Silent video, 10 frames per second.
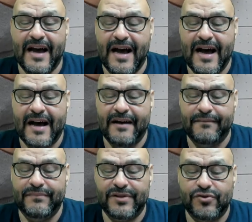
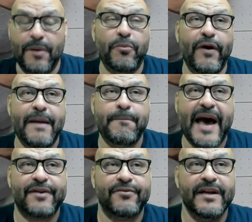AAA
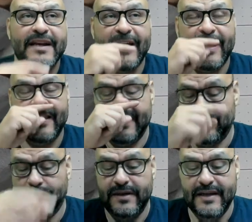battery on
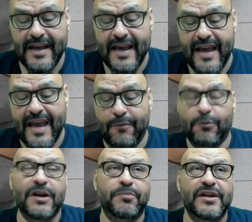this one, and
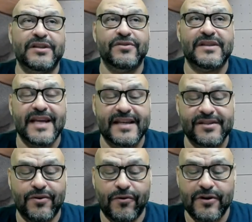we're going to put it to a
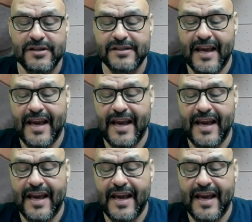test, of course.